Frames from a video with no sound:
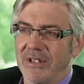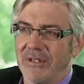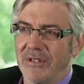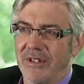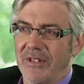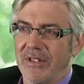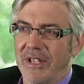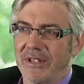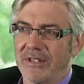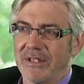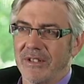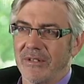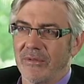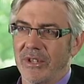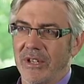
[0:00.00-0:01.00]
in doing things
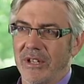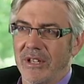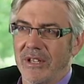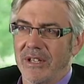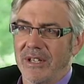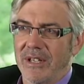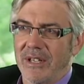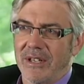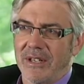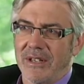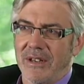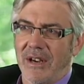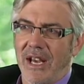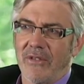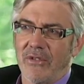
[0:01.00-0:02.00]
that really
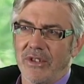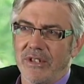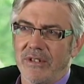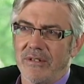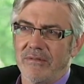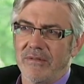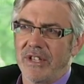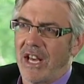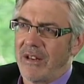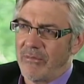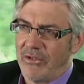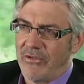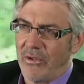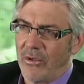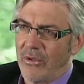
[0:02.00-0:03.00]
I haven't done
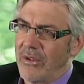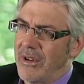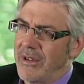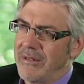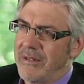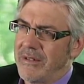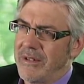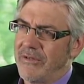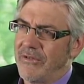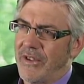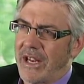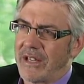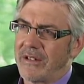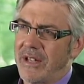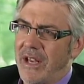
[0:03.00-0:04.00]
before. I, in
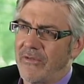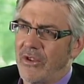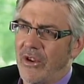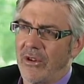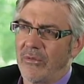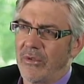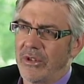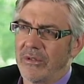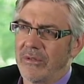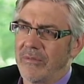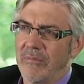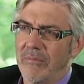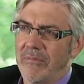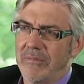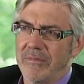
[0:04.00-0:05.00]
fact, have no real
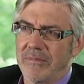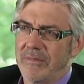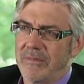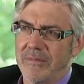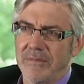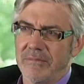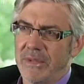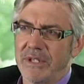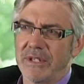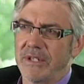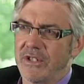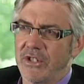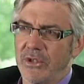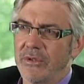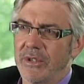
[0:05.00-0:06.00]

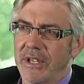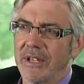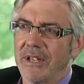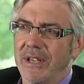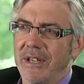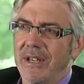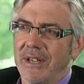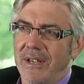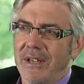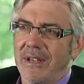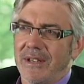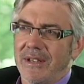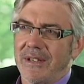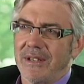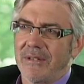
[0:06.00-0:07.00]
business doing.
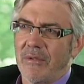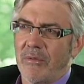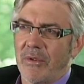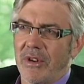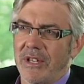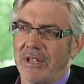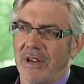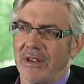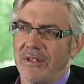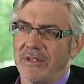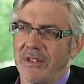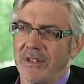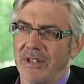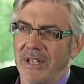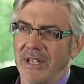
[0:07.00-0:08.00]
I remember when I
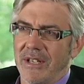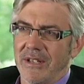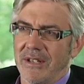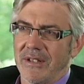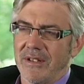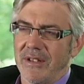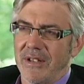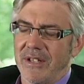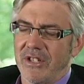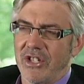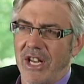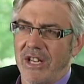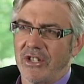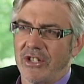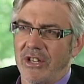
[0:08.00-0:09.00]
hosted a, uh, a,
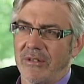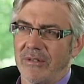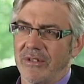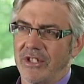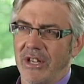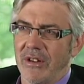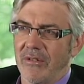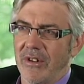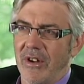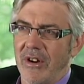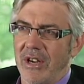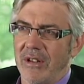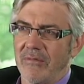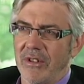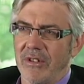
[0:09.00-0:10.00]
chat show on Channel
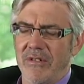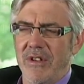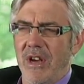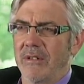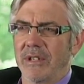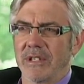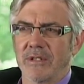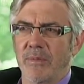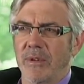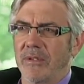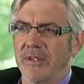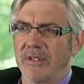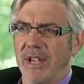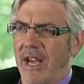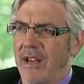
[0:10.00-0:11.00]
9 with no
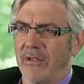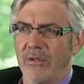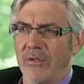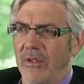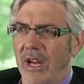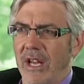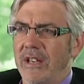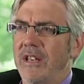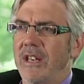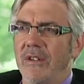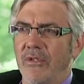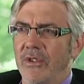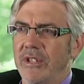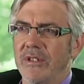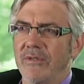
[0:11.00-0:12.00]
experience at all. I had
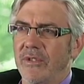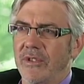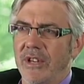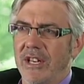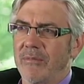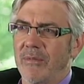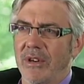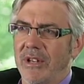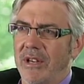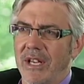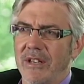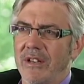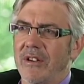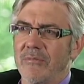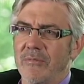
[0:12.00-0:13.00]
never interviewed anybody. I
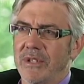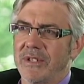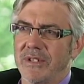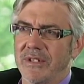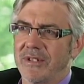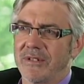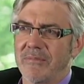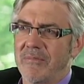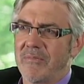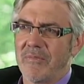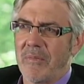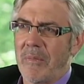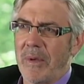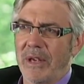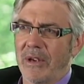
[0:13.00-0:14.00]
had no business
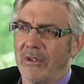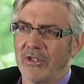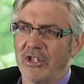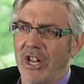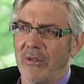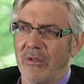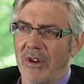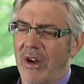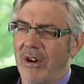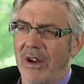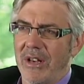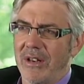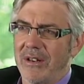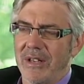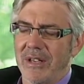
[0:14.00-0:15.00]
being on Channel
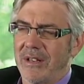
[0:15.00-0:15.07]
9,